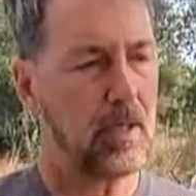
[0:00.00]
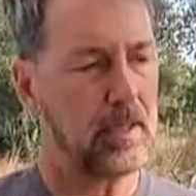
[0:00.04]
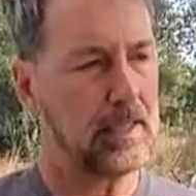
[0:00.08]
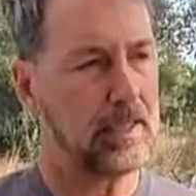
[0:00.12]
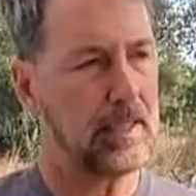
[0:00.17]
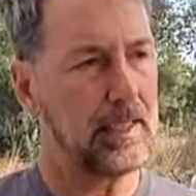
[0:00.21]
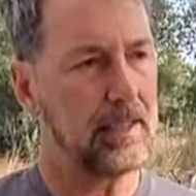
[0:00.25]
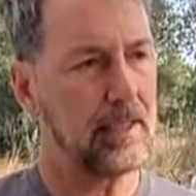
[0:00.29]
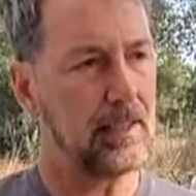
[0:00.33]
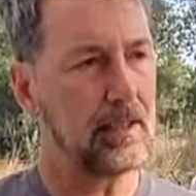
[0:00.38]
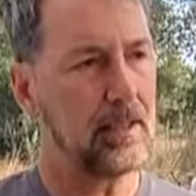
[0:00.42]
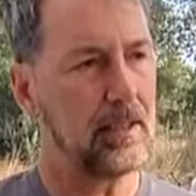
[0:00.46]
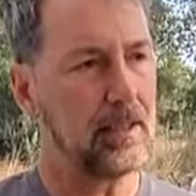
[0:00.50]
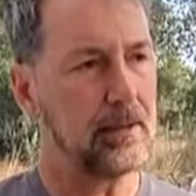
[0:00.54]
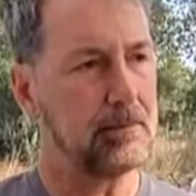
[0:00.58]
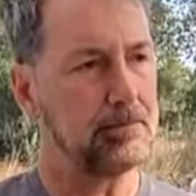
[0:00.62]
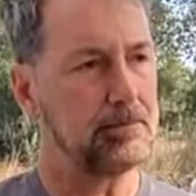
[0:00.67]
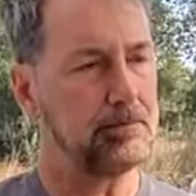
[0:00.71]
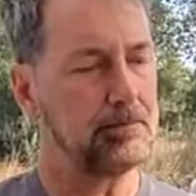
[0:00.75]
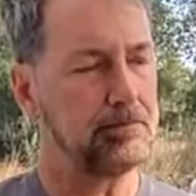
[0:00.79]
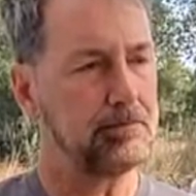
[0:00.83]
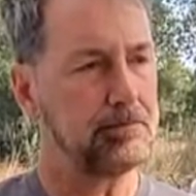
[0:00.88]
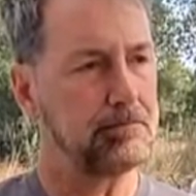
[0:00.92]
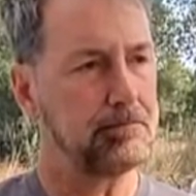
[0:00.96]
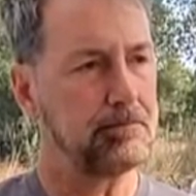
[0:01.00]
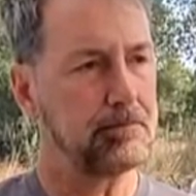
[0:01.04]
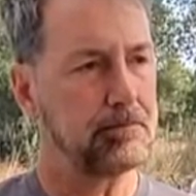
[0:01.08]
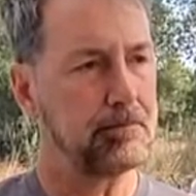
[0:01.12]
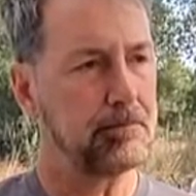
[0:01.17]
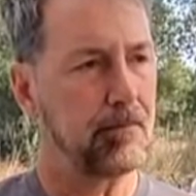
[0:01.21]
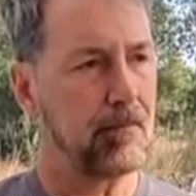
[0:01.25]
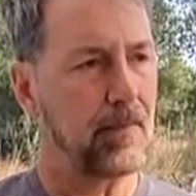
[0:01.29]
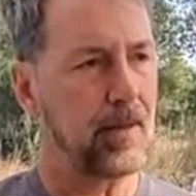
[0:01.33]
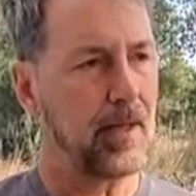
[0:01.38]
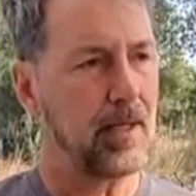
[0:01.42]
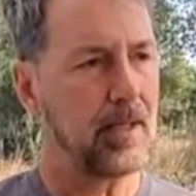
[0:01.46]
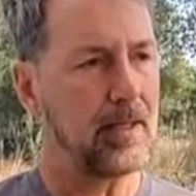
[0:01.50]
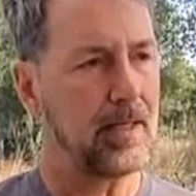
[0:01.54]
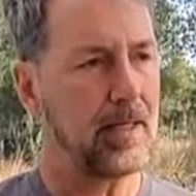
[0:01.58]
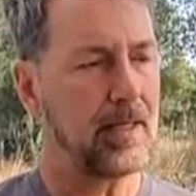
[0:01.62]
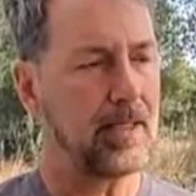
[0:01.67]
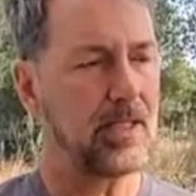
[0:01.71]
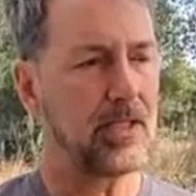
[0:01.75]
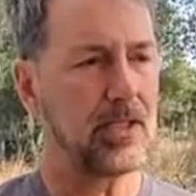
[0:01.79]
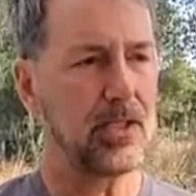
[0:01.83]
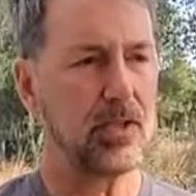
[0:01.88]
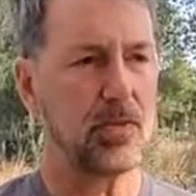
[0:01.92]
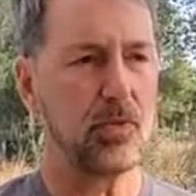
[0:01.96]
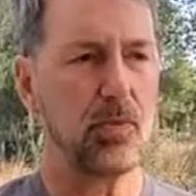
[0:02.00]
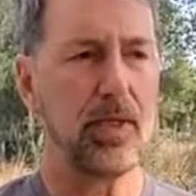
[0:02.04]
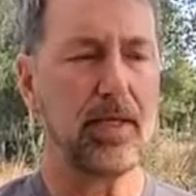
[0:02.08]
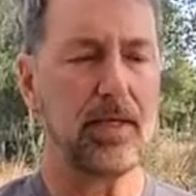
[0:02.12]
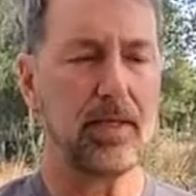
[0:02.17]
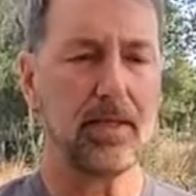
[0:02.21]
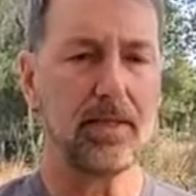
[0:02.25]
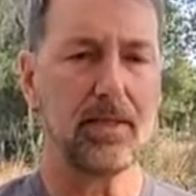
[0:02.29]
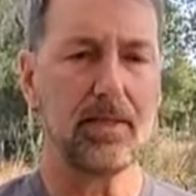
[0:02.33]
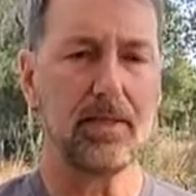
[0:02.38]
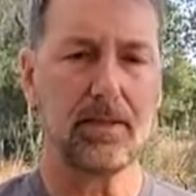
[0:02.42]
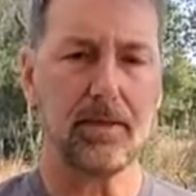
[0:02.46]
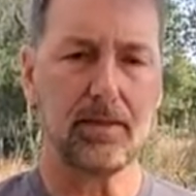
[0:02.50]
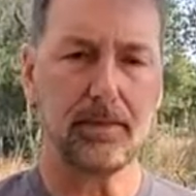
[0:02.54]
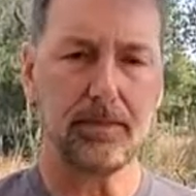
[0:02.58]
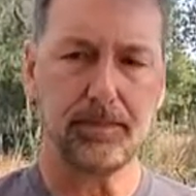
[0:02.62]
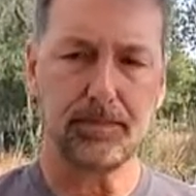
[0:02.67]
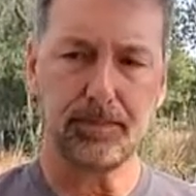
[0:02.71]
Getting um, Nice sweetness